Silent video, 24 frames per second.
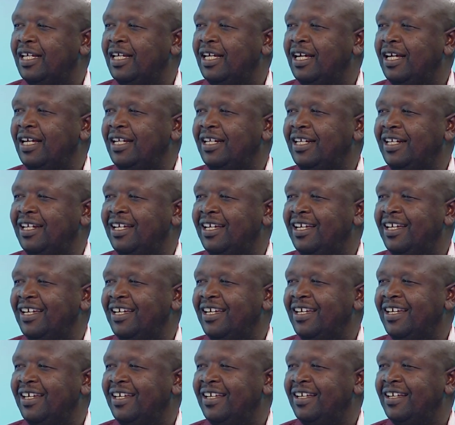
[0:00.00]
and
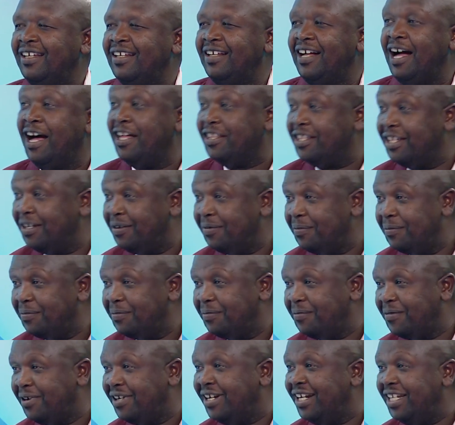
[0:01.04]
other
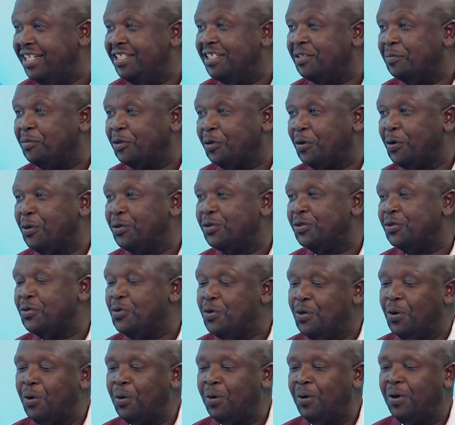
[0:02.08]
Wananchi, because you
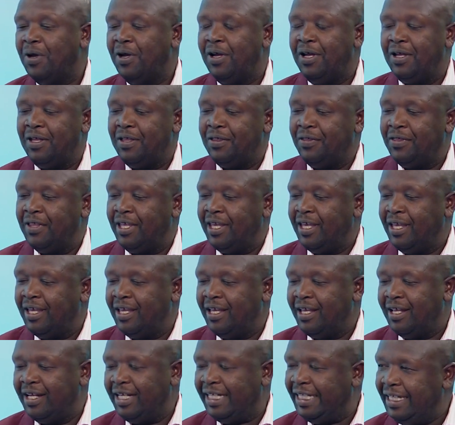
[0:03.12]
know
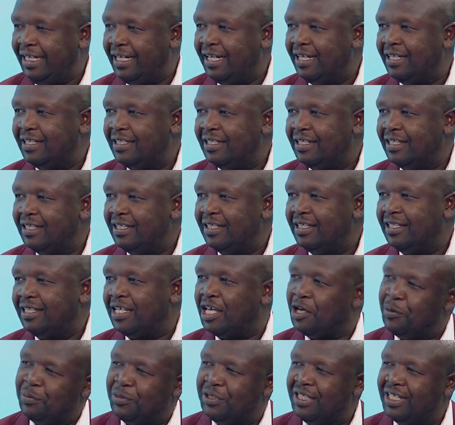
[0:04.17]
the leaders, the
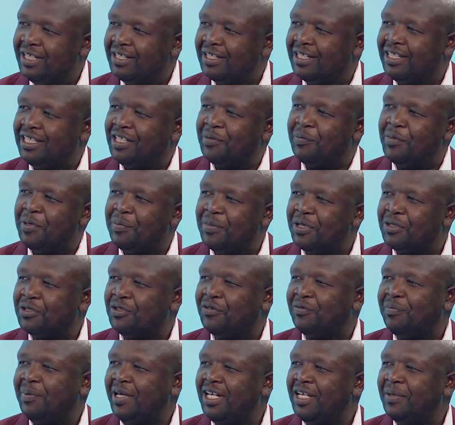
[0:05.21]
MCAs and the members
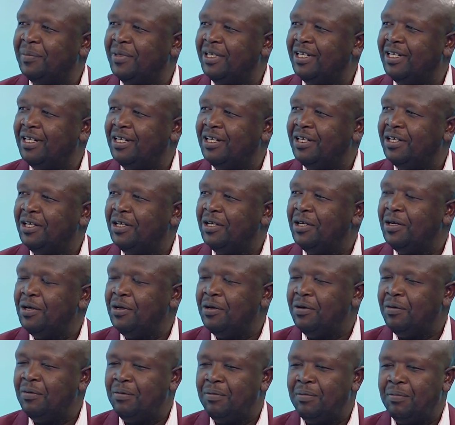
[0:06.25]
of parliament,
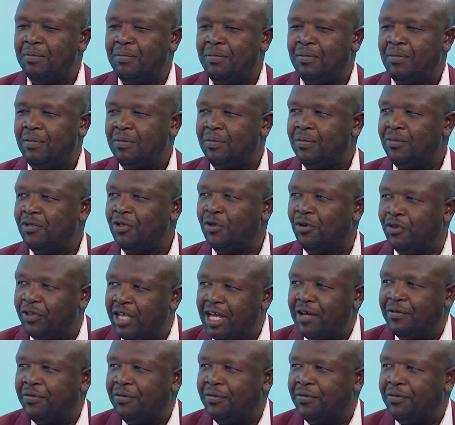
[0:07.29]
you know, they are